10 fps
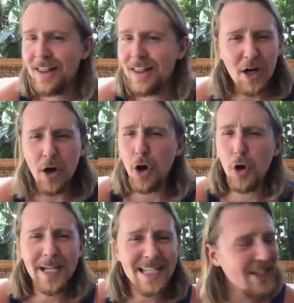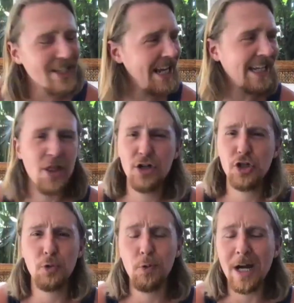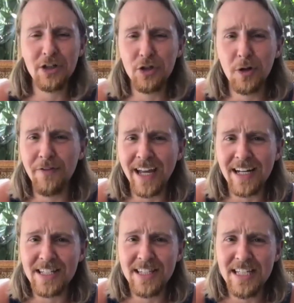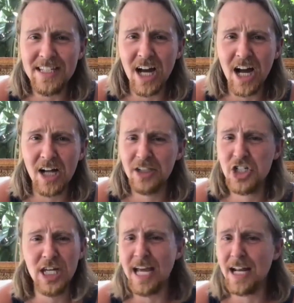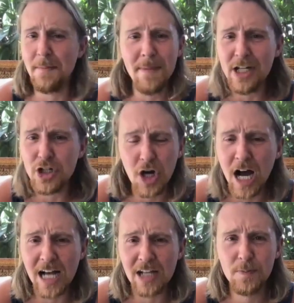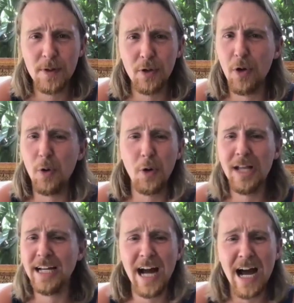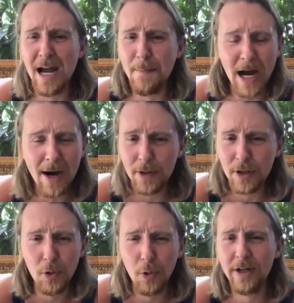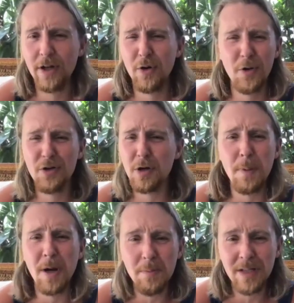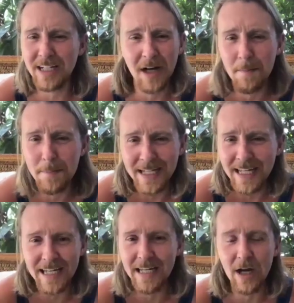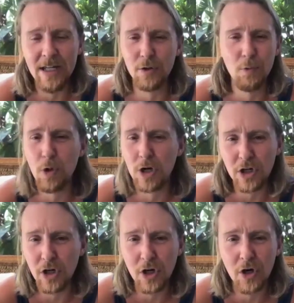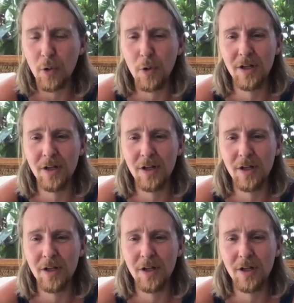They're always like the director of anesthesiology at a major hospital, or like a high-powered lawyer, or they're a public company, either worker or